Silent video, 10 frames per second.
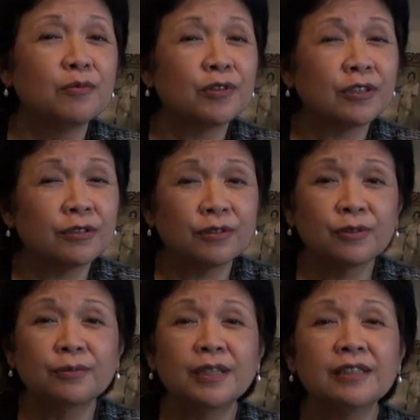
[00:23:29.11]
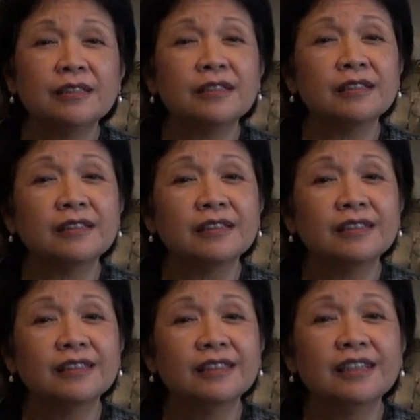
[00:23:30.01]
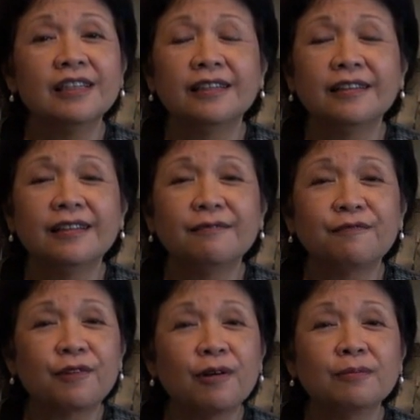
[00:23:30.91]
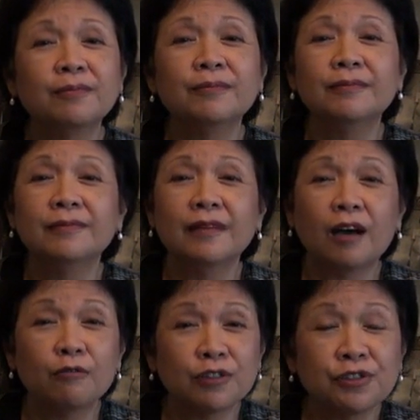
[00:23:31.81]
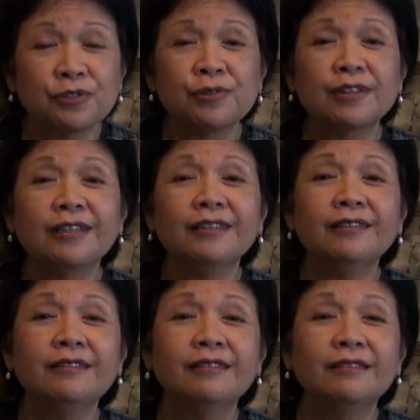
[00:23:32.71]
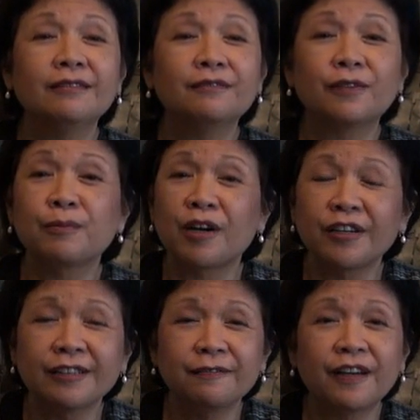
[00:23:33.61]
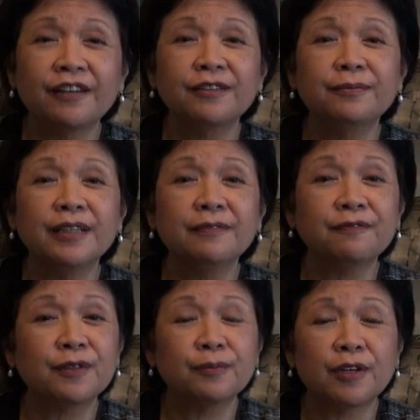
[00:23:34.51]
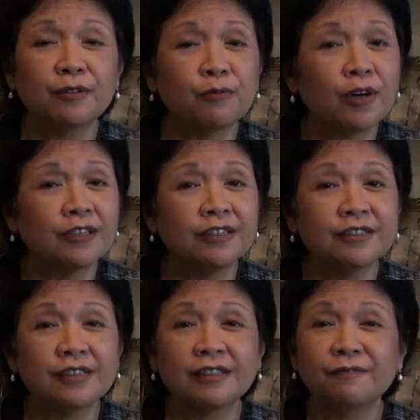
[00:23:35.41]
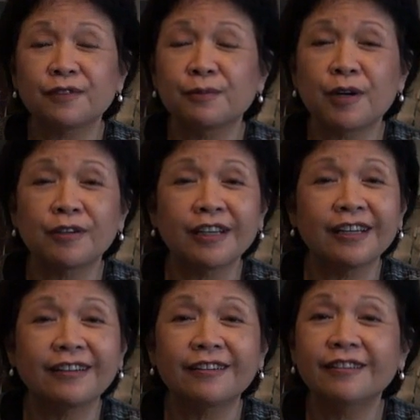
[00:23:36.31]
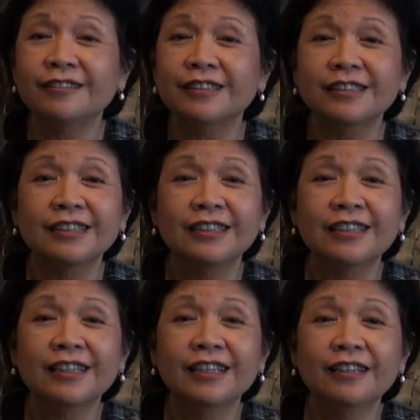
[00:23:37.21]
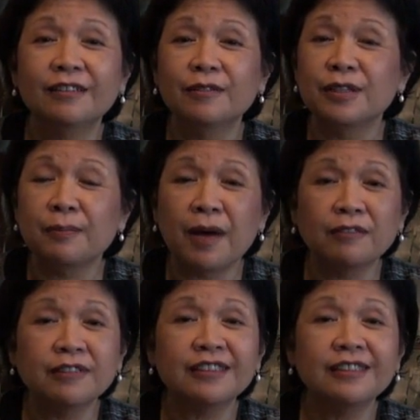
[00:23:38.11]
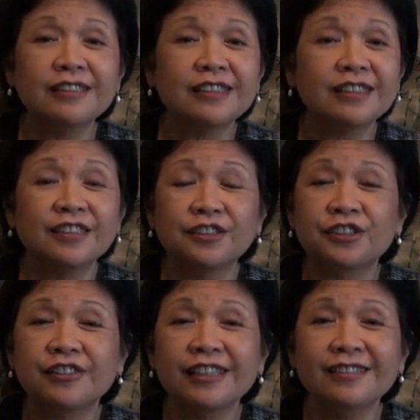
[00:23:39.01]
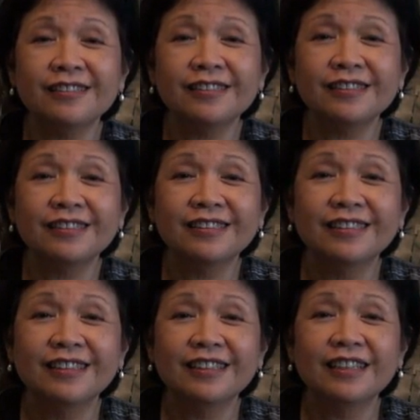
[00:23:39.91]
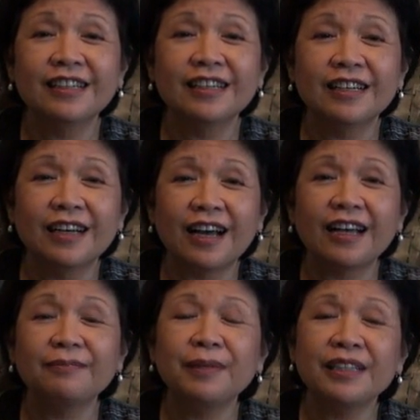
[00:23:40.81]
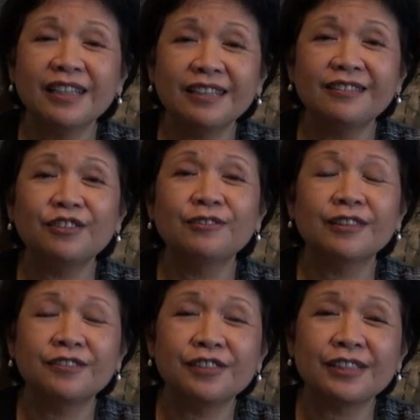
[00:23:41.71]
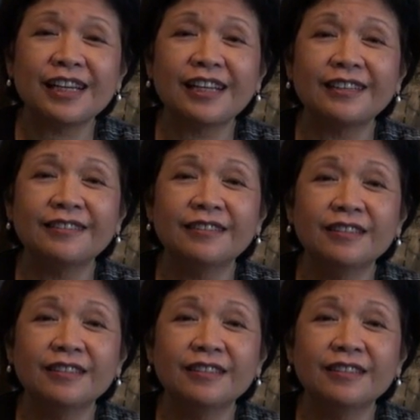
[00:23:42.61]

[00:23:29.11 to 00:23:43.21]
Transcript: more aromas from our soil, from our environment, from our waters, and from our air, and the mountains and the trees, I begin to understand,